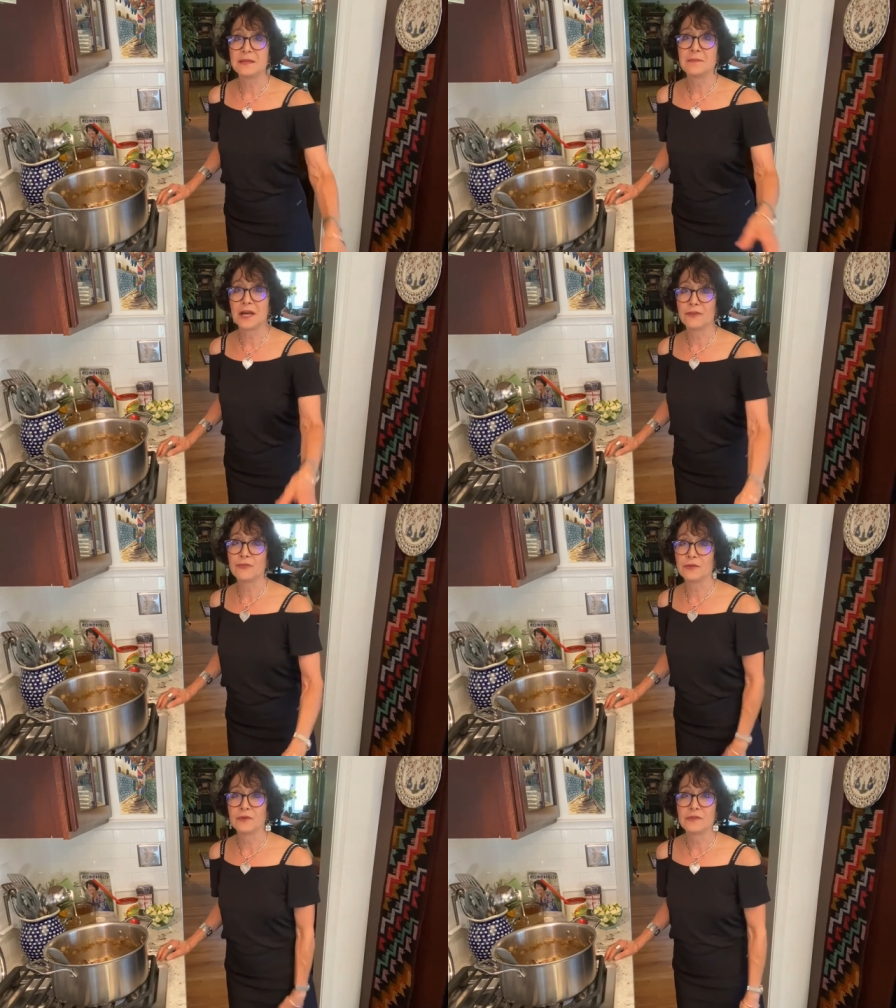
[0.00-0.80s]
in my
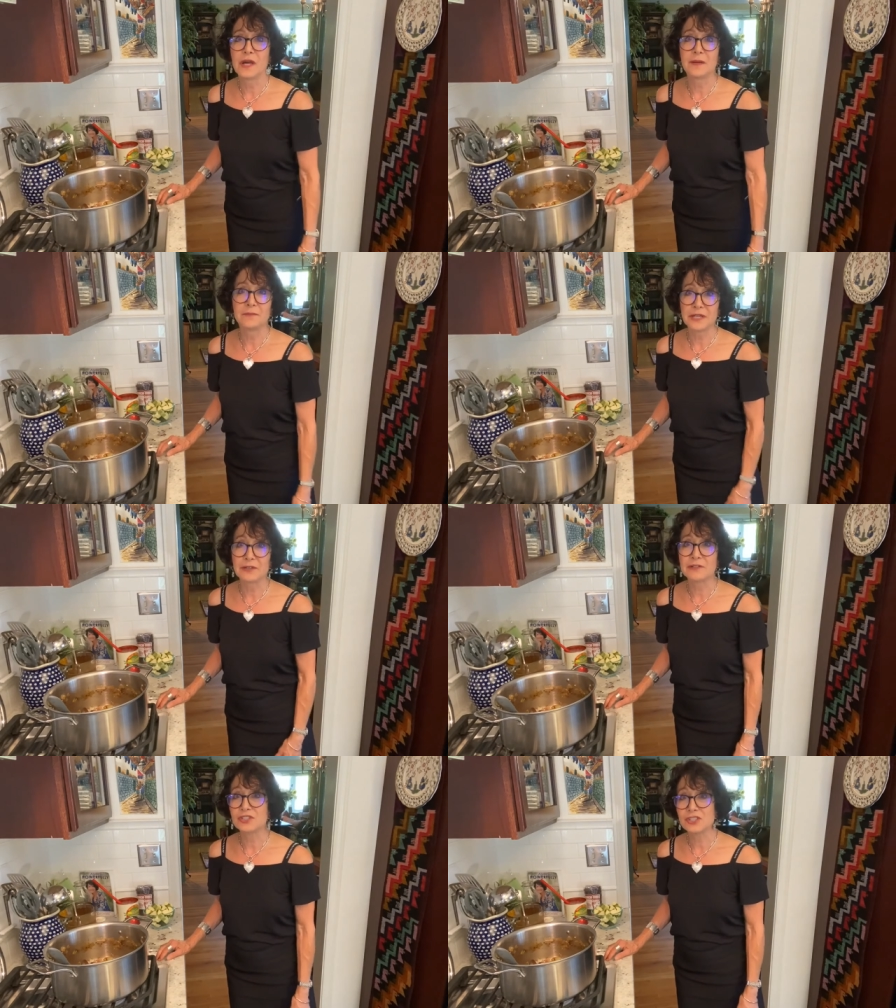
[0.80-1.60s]
food. Not
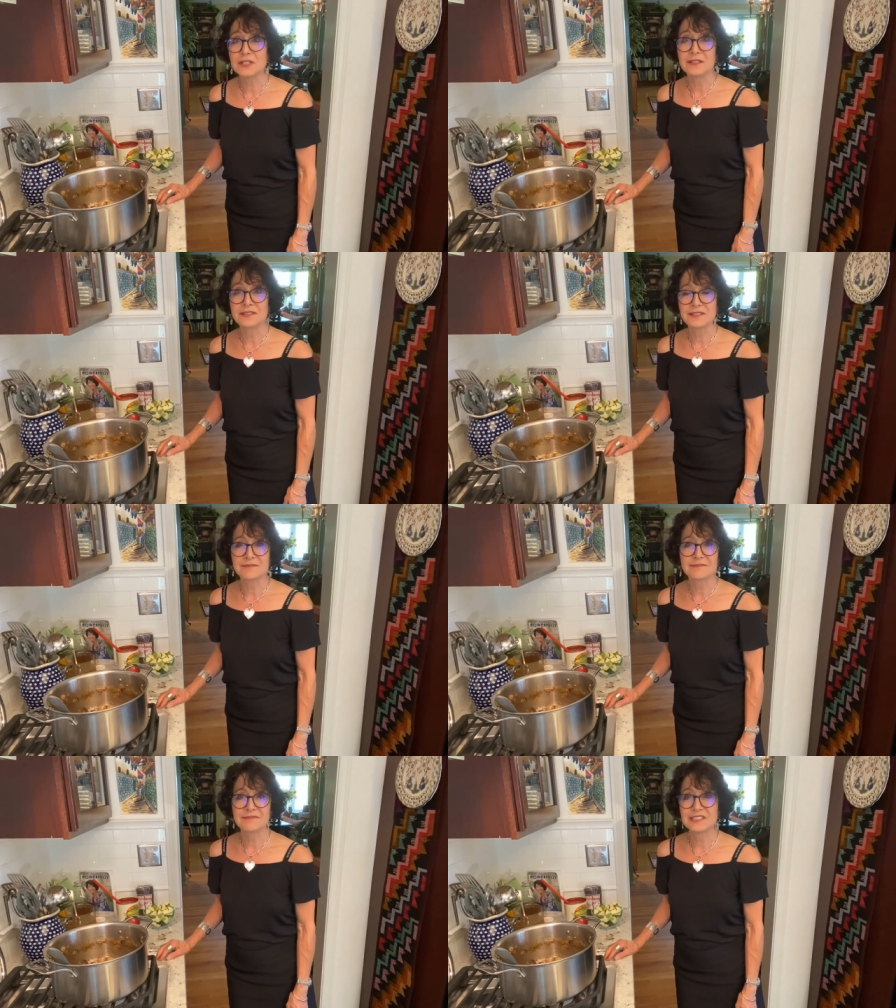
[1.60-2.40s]
butter, cheese,
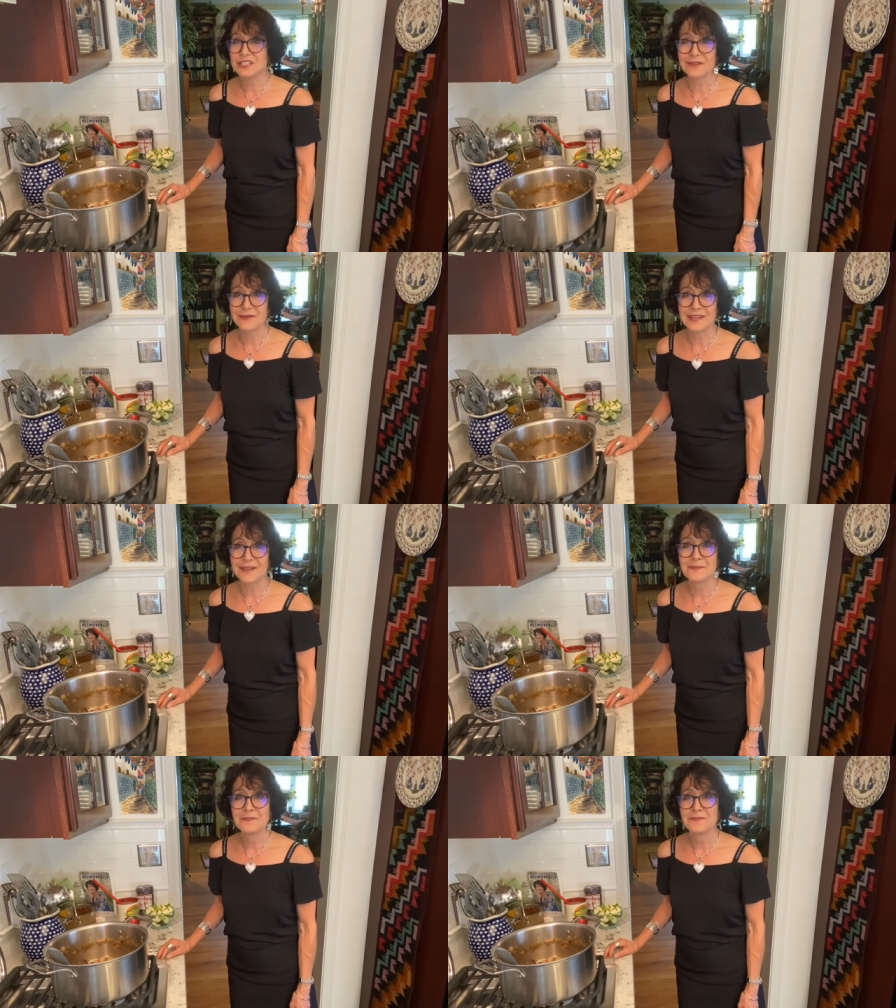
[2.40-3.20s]

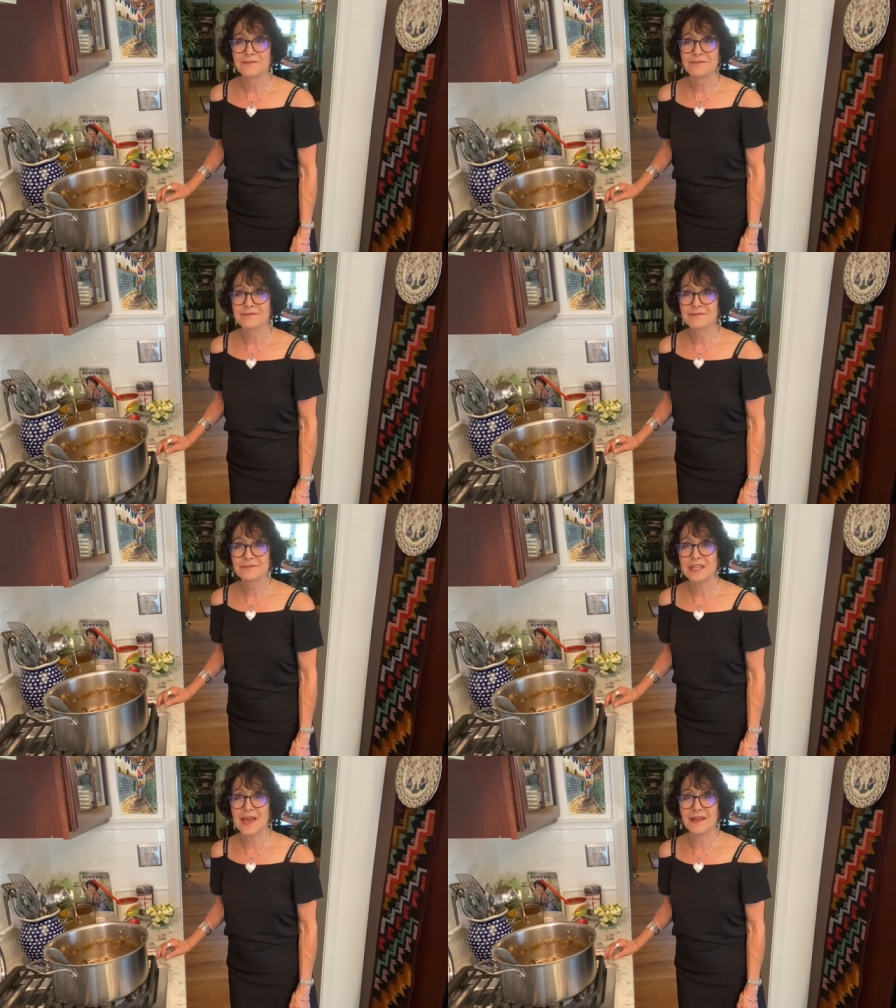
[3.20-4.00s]
dairy,
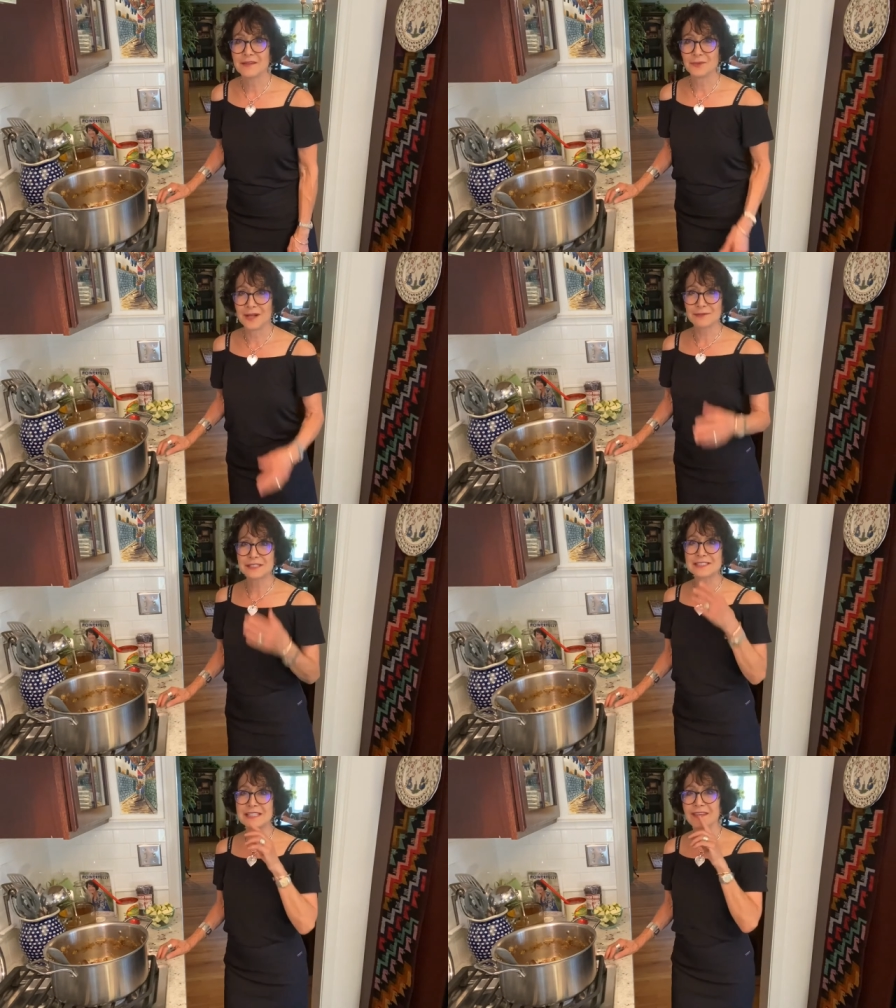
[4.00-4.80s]
cat, well, I was
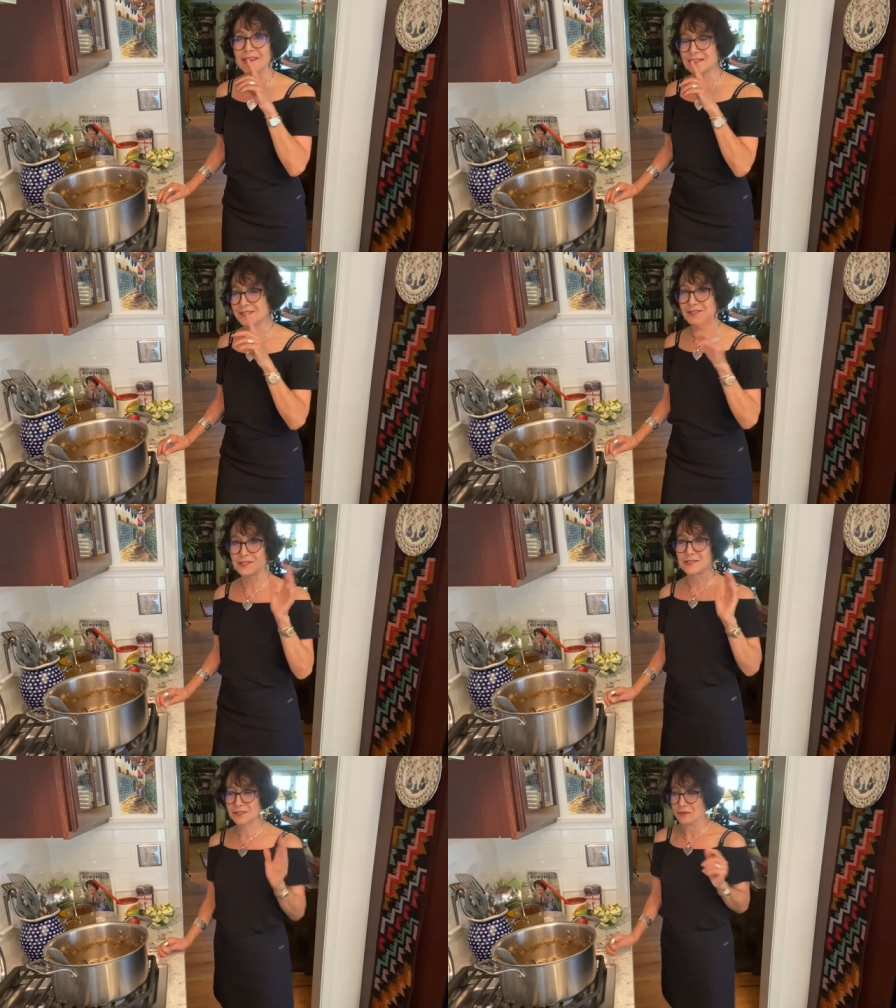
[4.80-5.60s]
going to say cats and
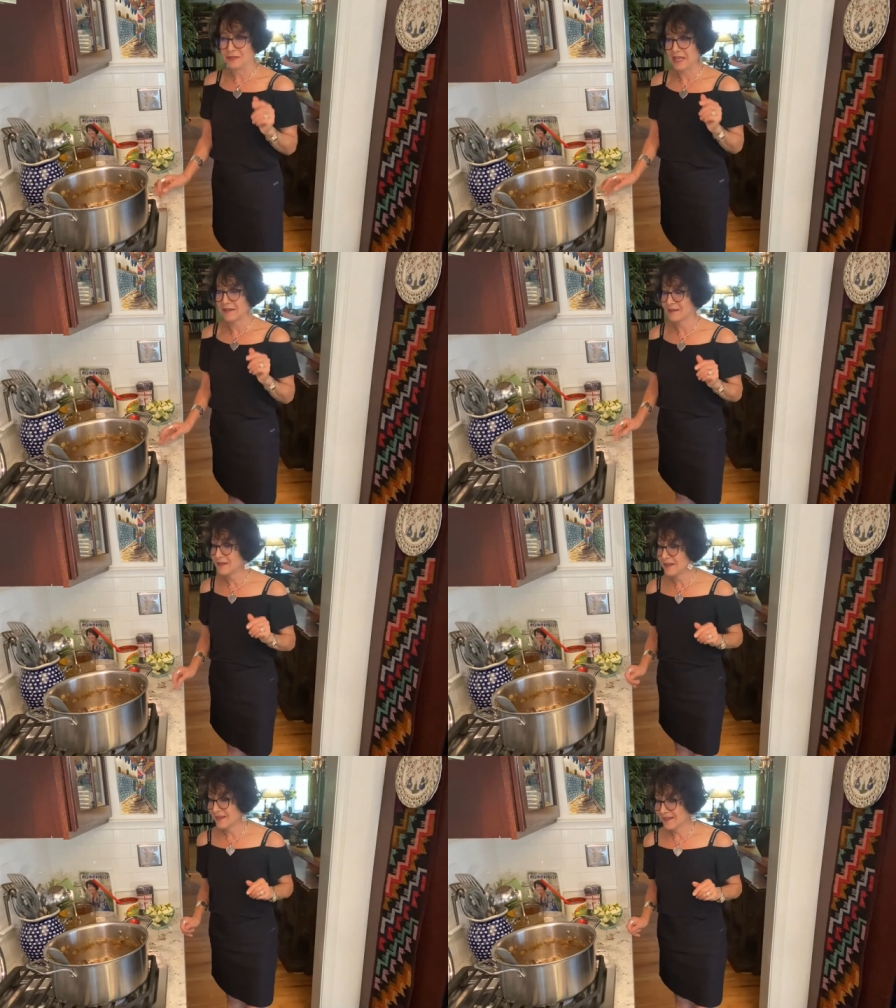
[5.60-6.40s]
dogs, oh man.
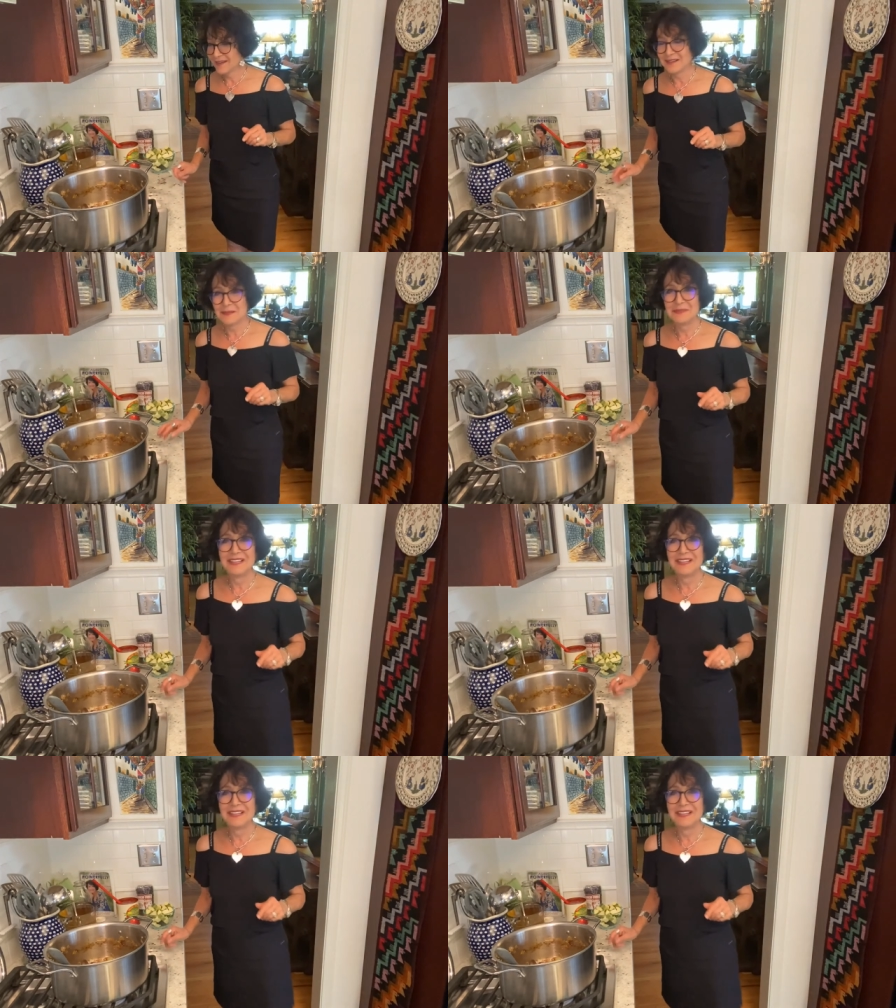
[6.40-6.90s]
Um,